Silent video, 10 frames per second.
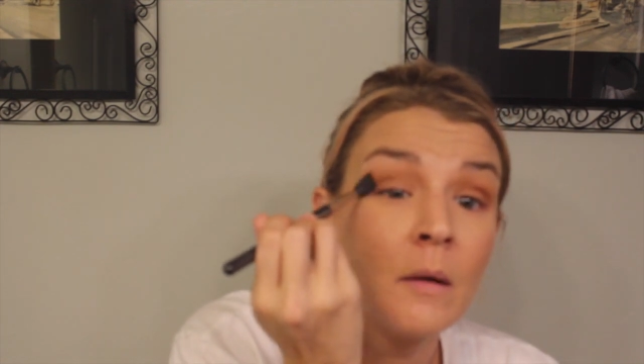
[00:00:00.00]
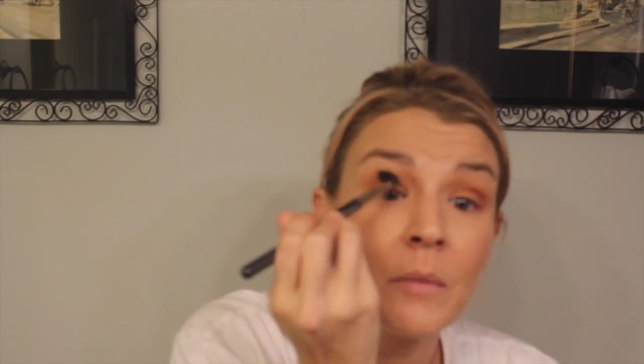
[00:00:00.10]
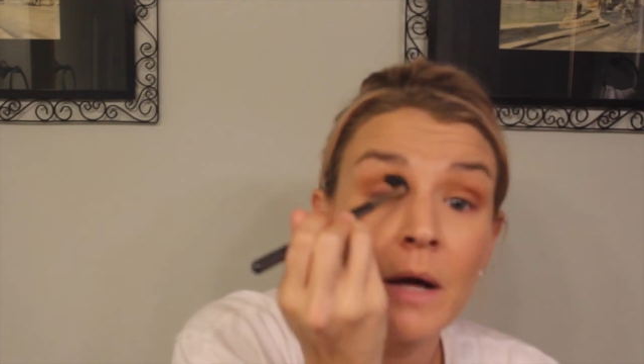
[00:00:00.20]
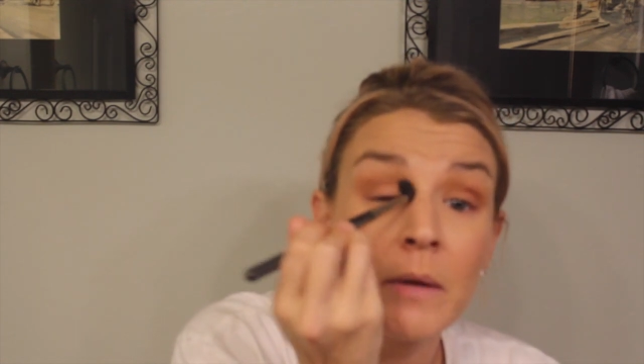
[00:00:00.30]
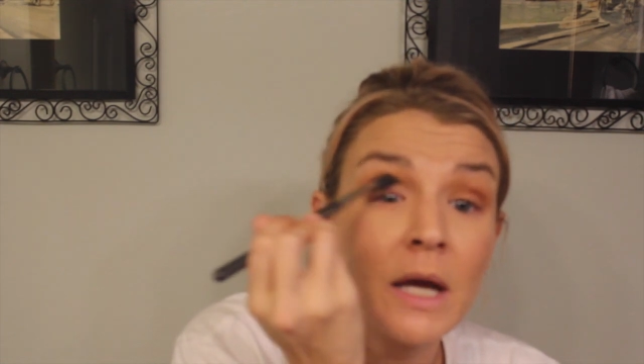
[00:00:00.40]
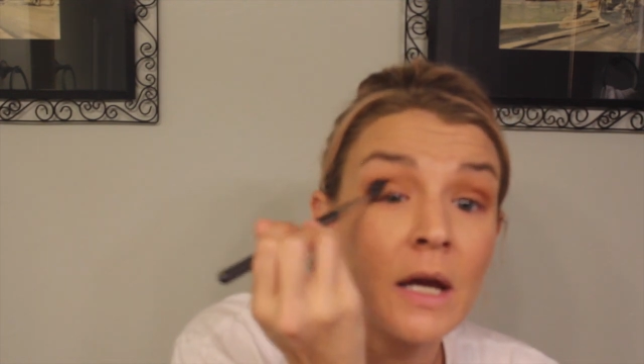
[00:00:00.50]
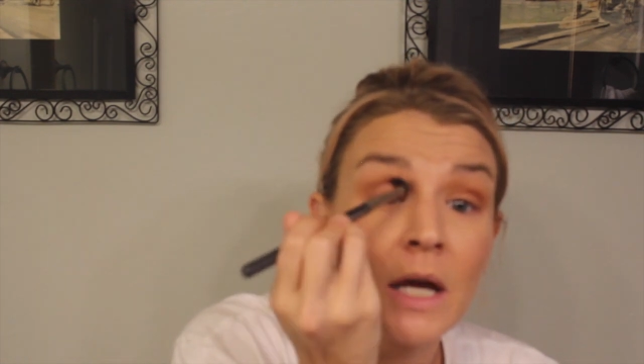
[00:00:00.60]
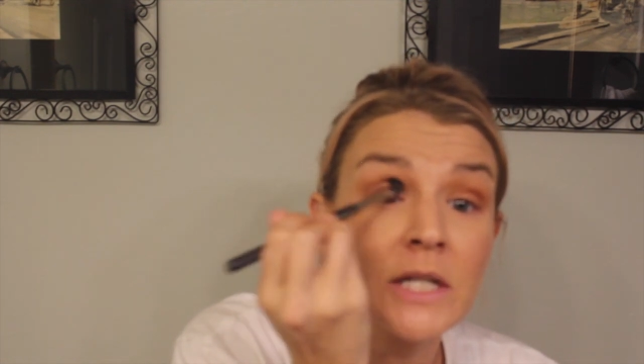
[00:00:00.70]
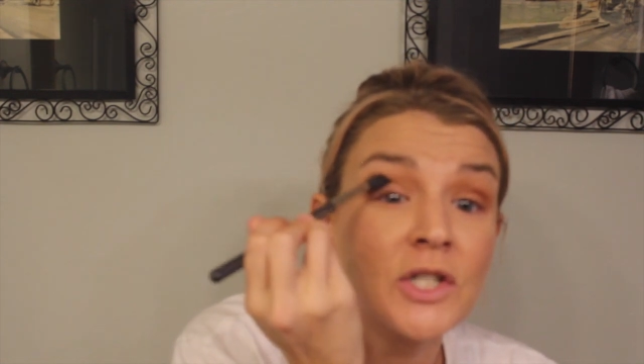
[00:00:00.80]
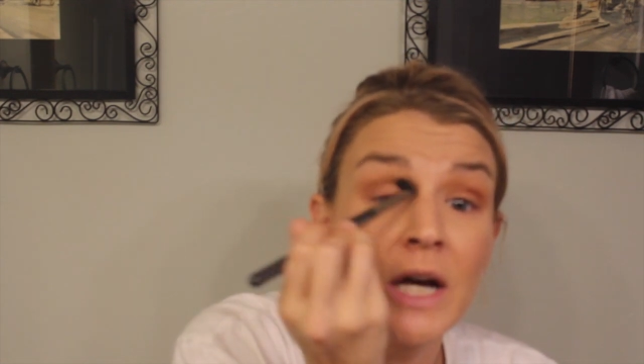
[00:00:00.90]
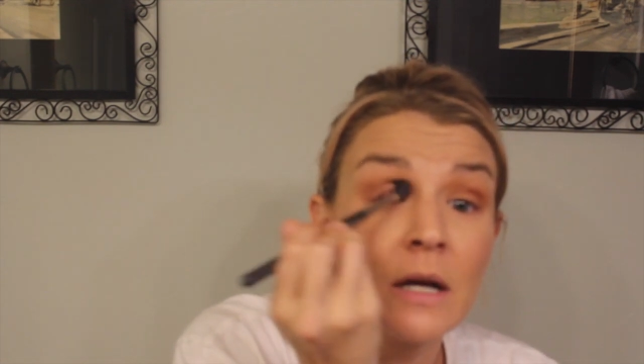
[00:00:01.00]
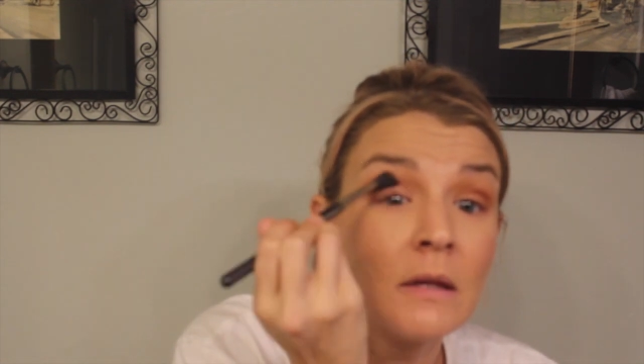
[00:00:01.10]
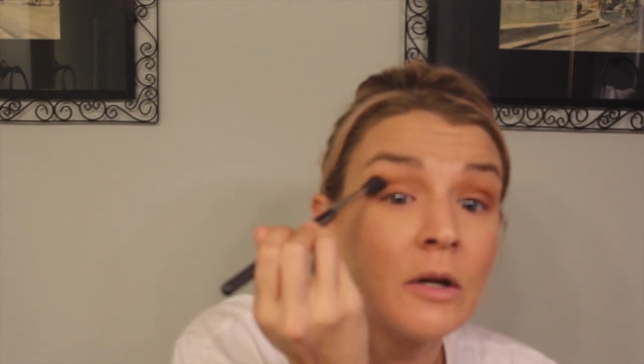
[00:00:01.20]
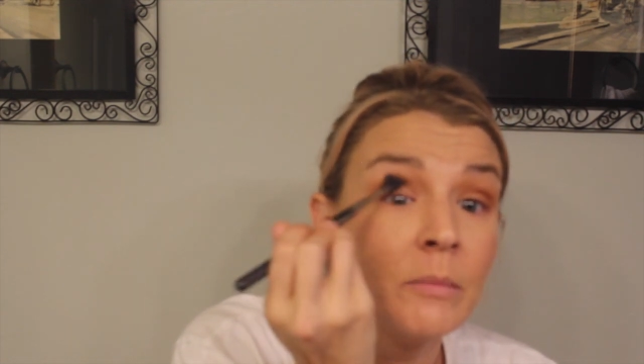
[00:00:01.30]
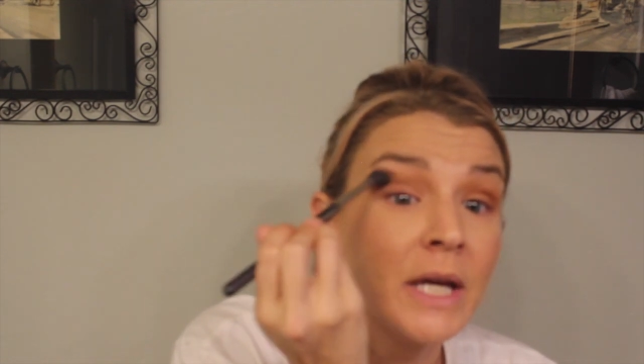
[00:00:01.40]
Probably going to cut you out a
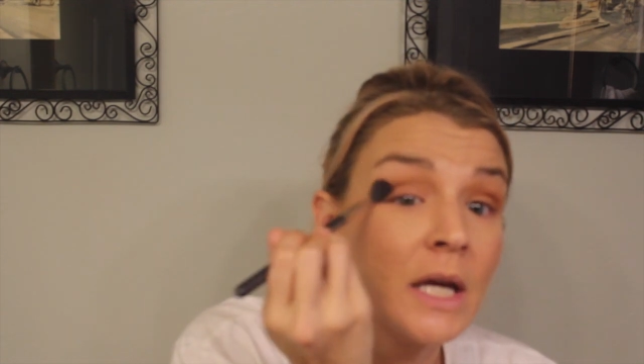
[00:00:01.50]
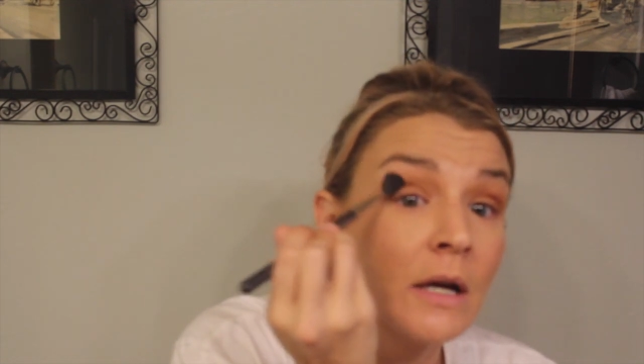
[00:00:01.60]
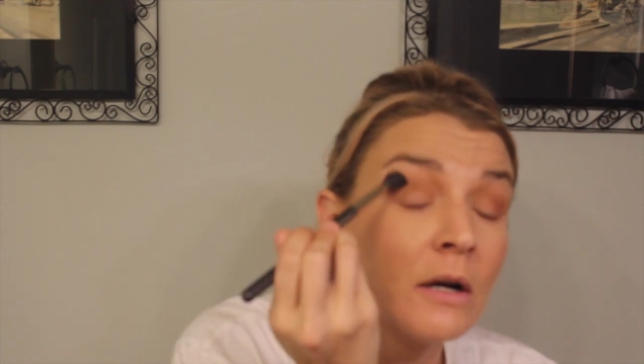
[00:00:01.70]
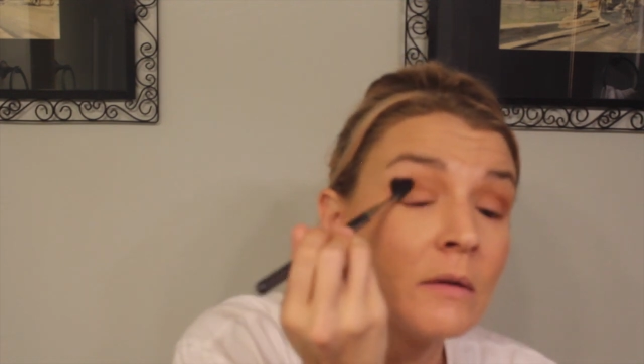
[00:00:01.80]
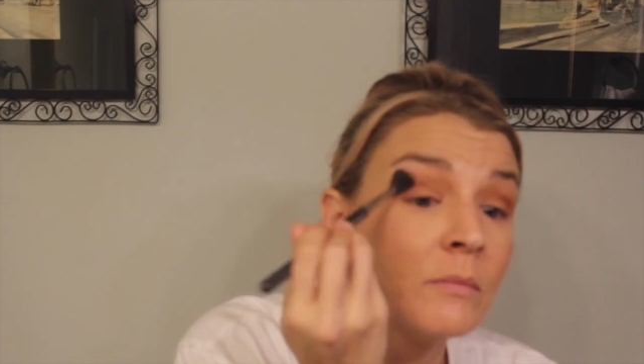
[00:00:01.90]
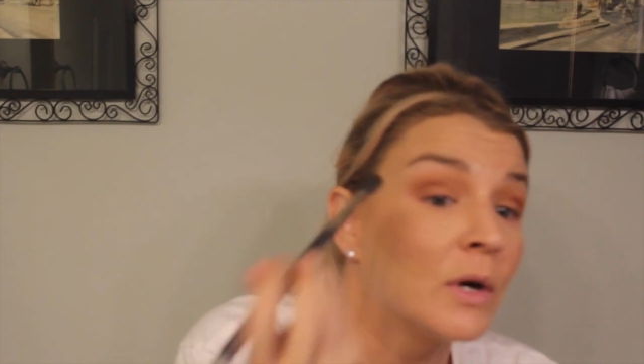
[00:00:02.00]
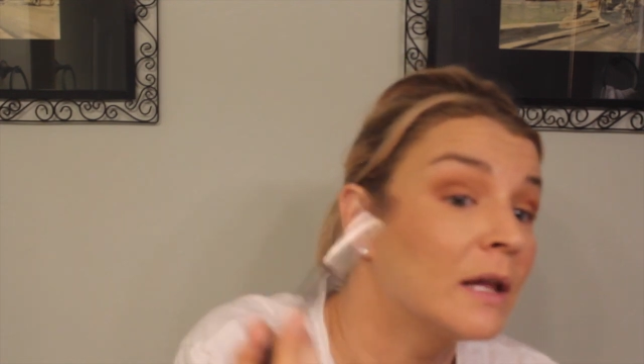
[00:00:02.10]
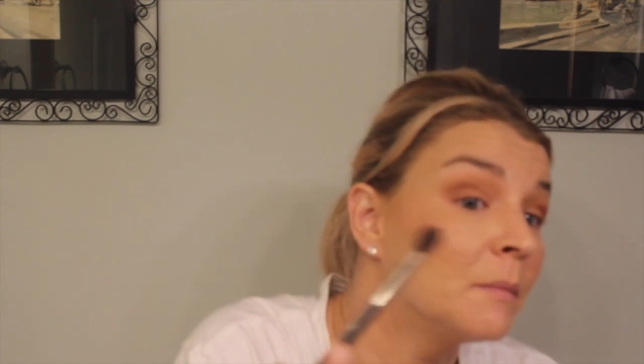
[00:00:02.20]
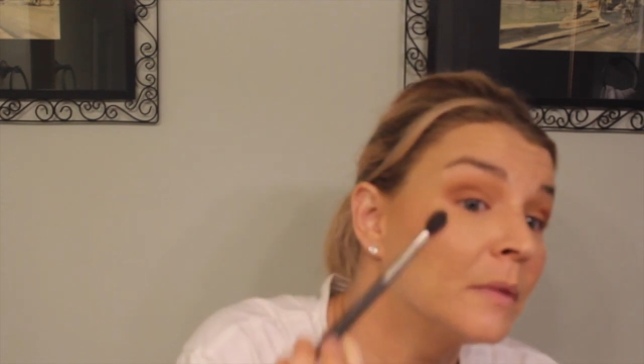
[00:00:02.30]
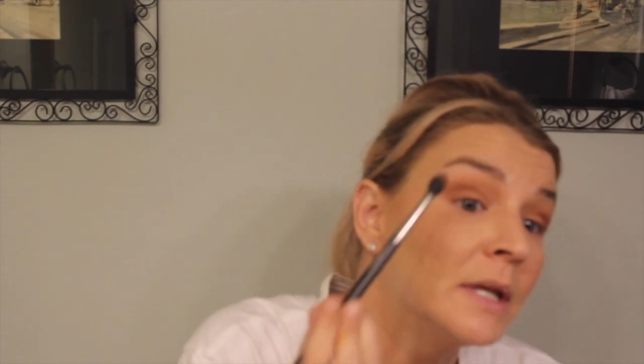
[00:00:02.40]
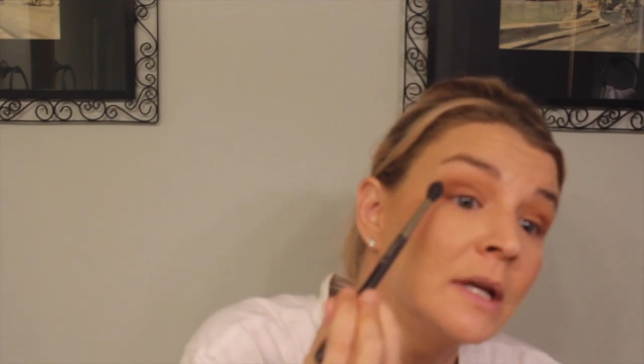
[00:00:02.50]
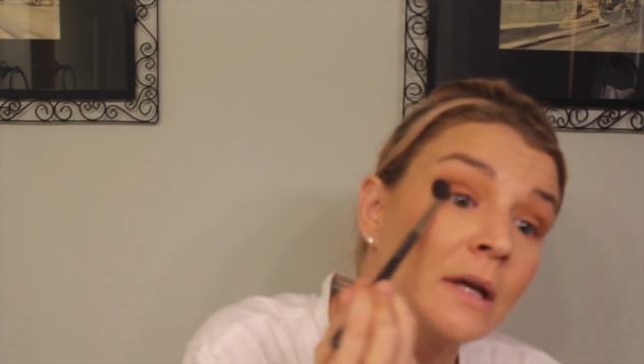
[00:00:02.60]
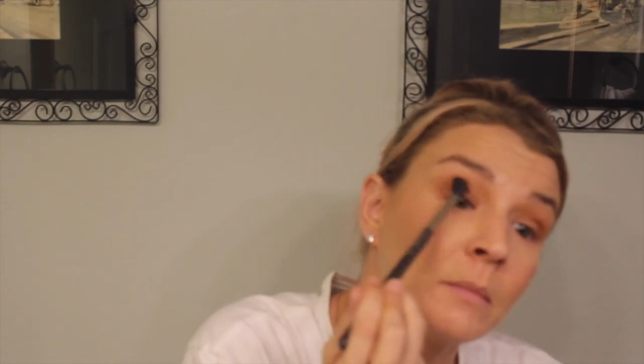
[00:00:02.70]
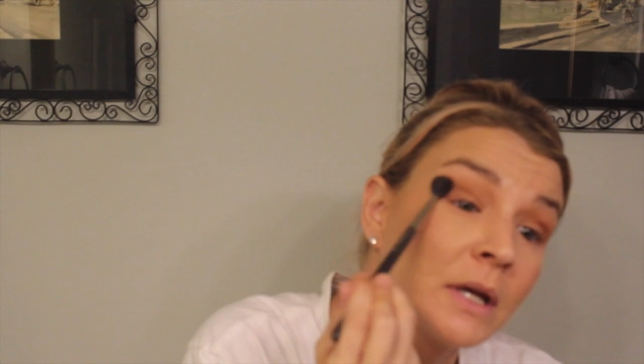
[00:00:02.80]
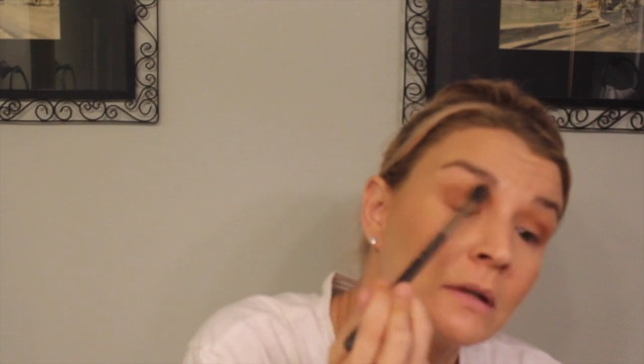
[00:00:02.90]
little bit here while I'm
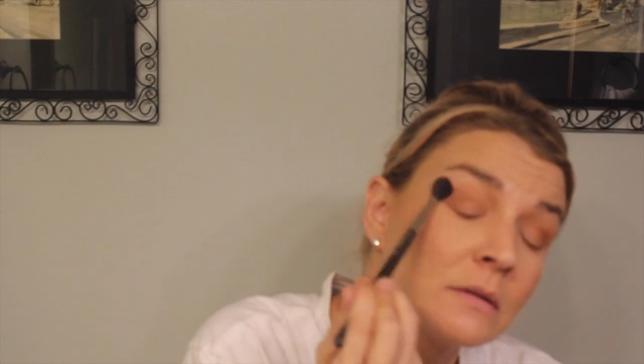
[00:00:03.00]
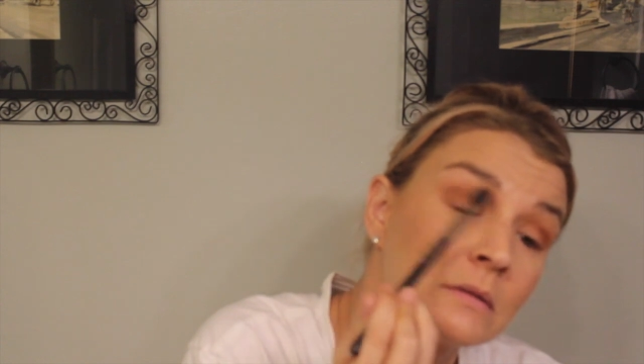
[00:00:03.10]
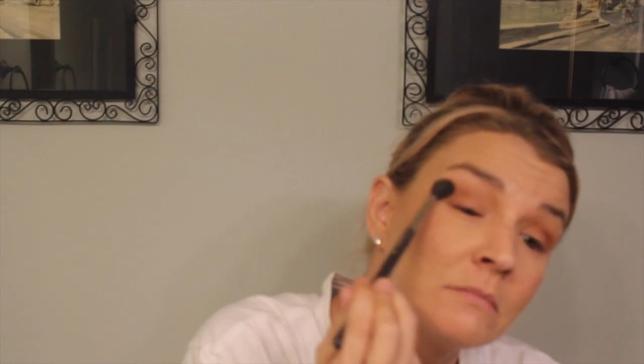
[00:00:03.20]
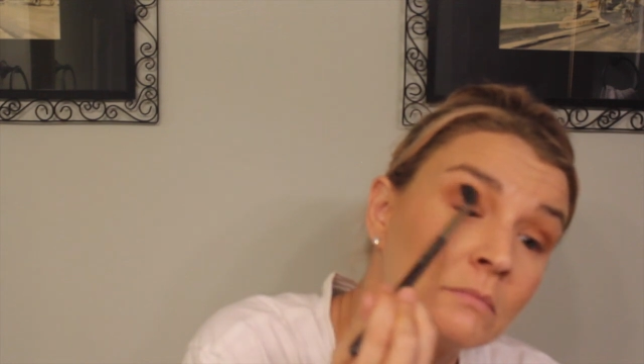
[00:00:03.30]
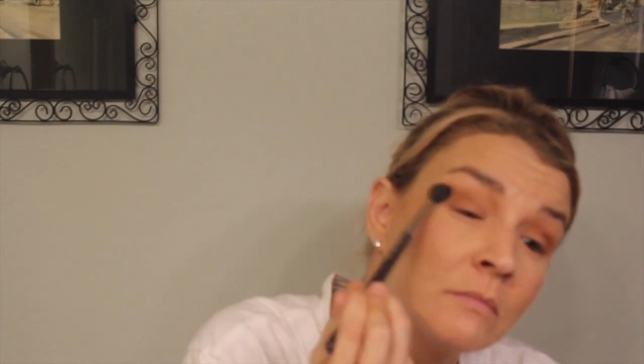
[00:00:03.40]
blending because